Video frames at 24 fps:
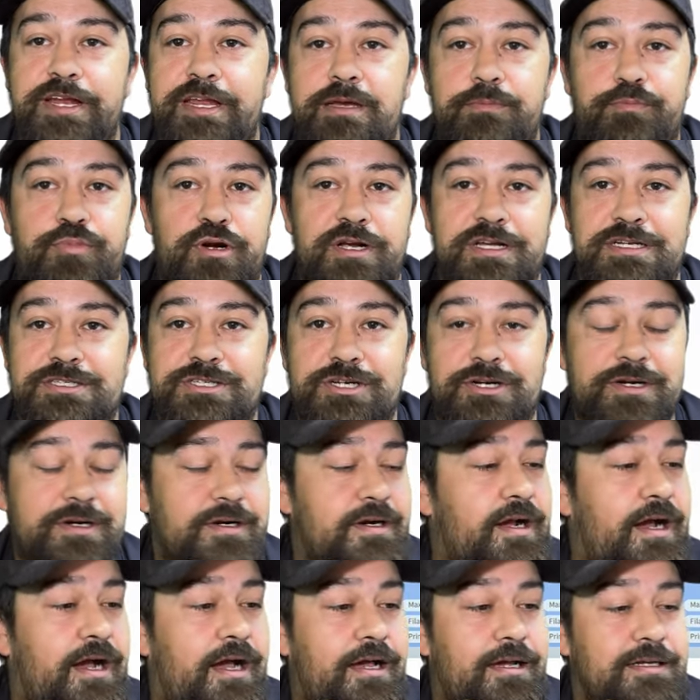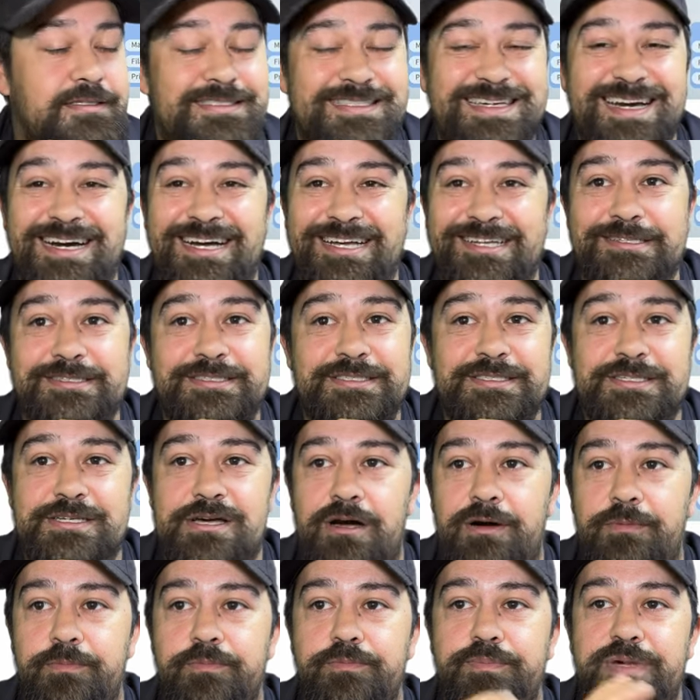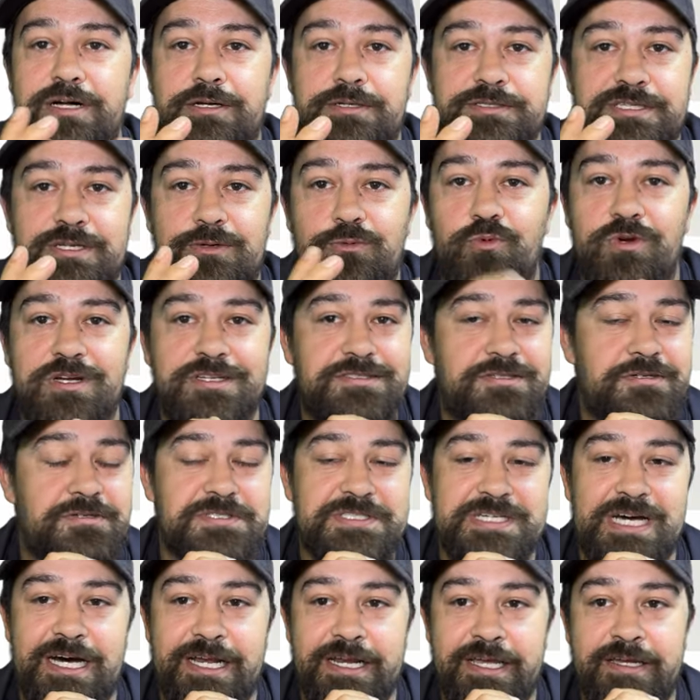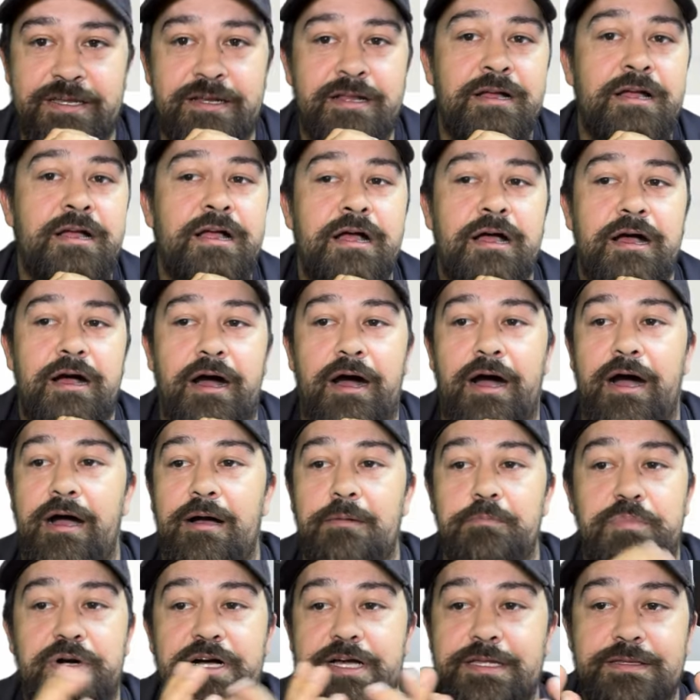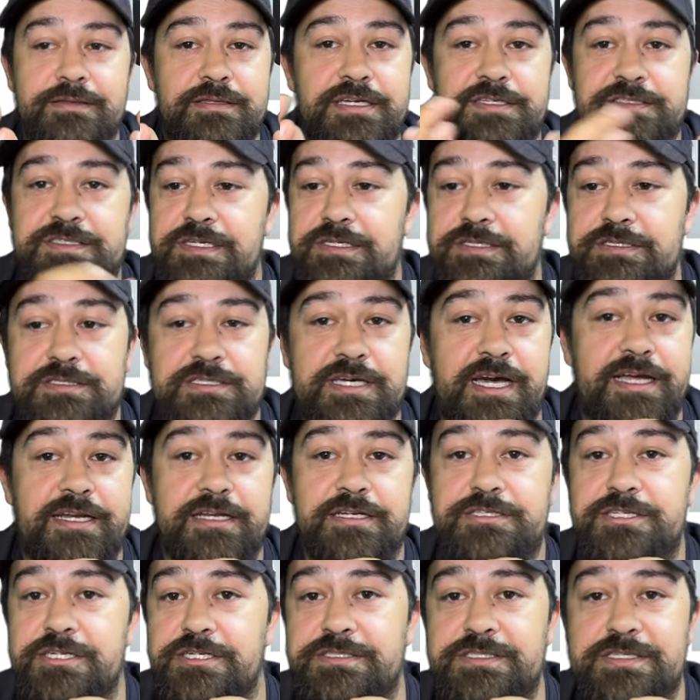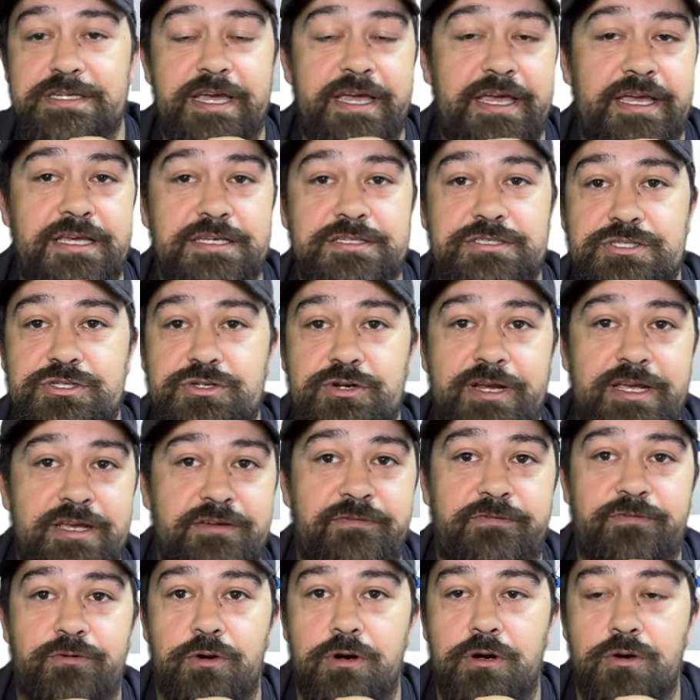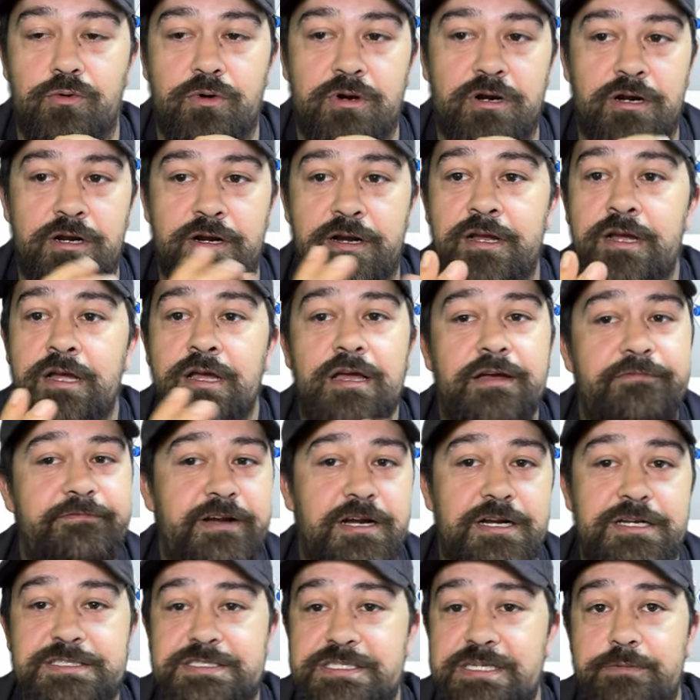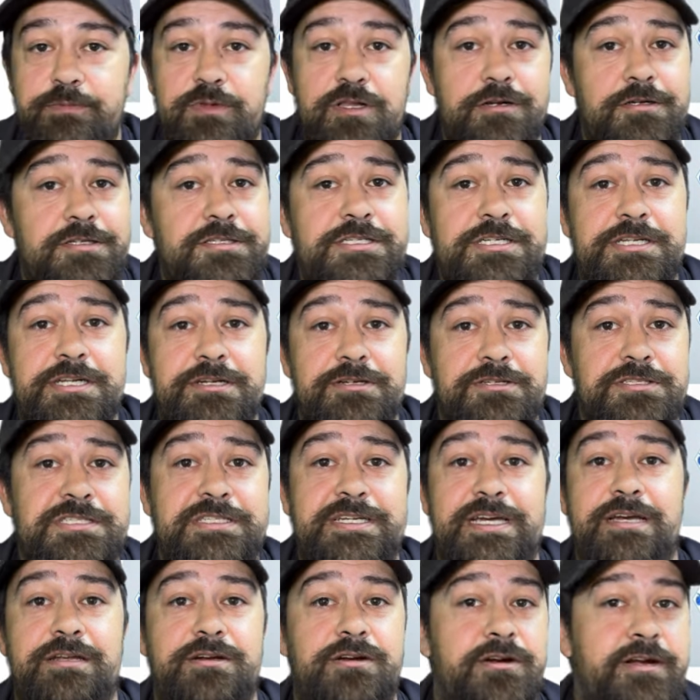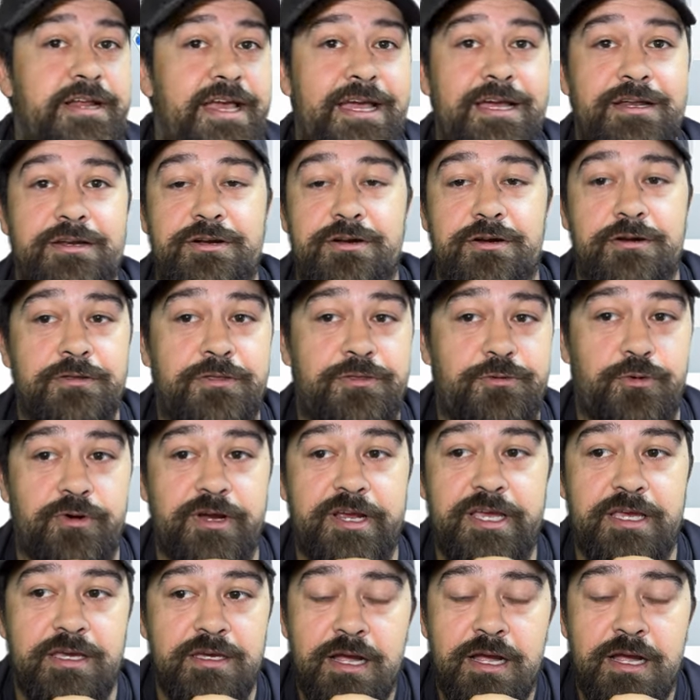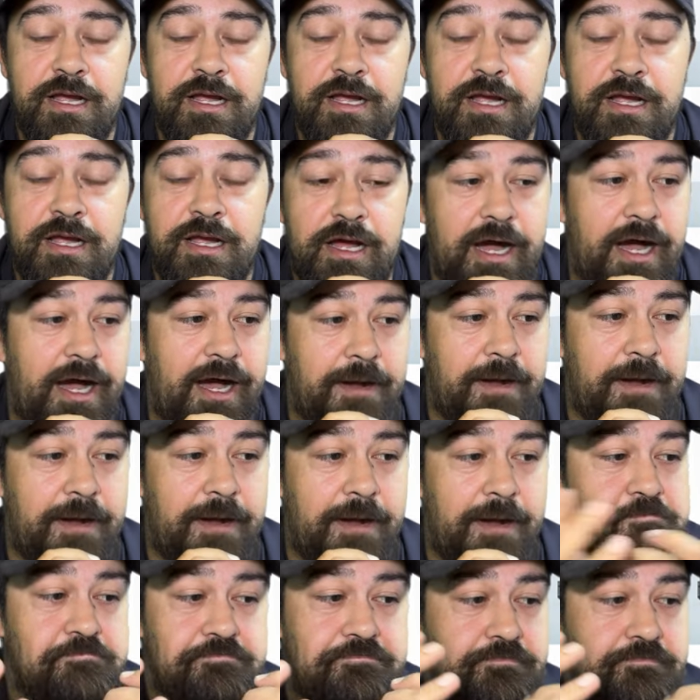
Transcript: D printer, uh, it's got some bells and whistles on it. Um, but this is kind of just a straightforward, very similar to your standard Ender three. Um,